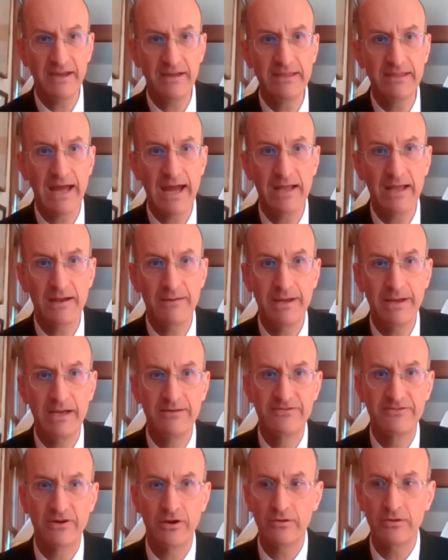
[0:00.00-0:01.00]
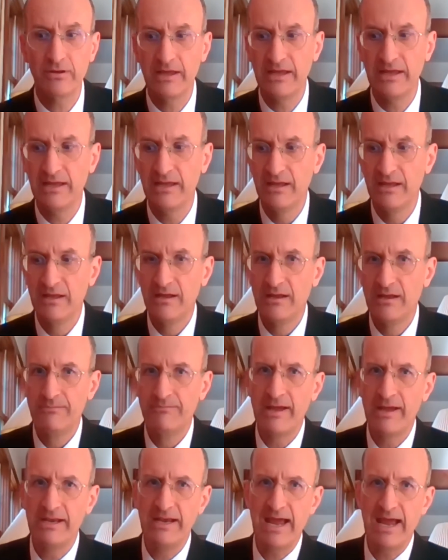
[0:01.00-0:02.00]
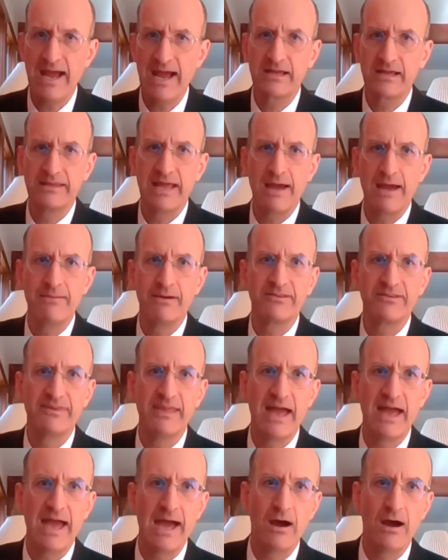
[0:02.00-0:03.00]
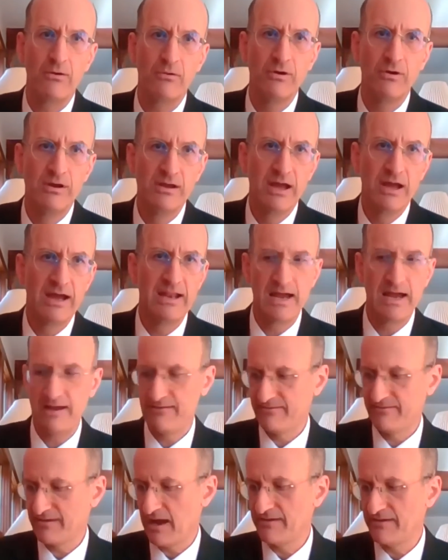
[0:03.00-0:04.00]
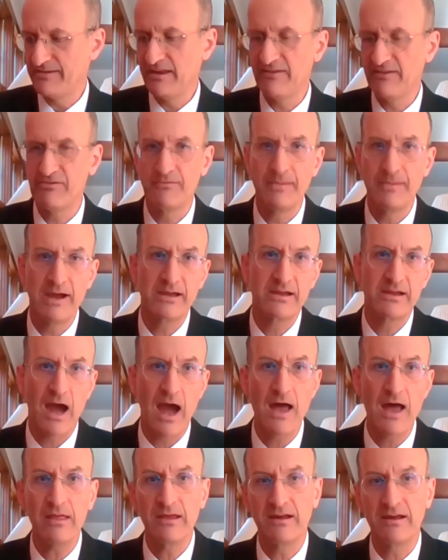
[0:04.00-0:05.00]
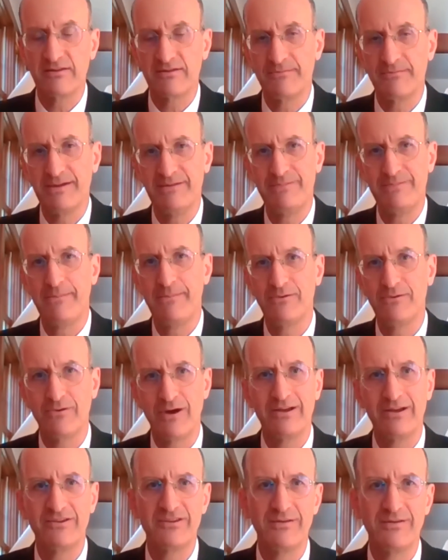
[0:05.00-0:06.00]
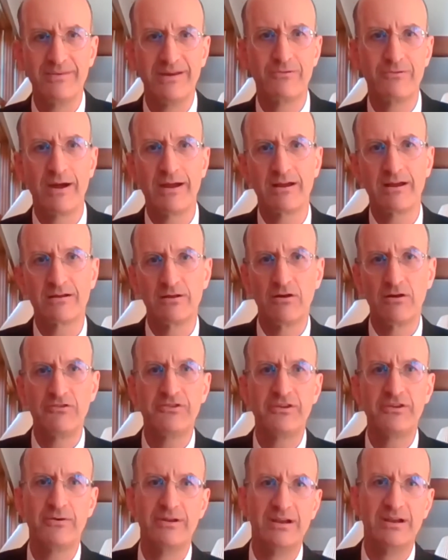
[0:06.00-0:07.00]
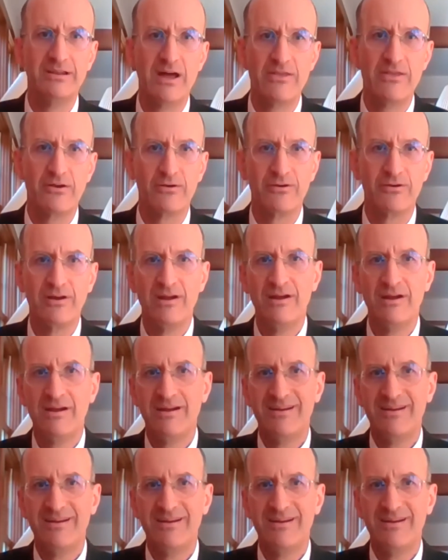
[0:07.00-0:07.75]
seen that. I mean, certainly many academics now, and I see this with my colleagues. I mean, people who I used to be quite close to in another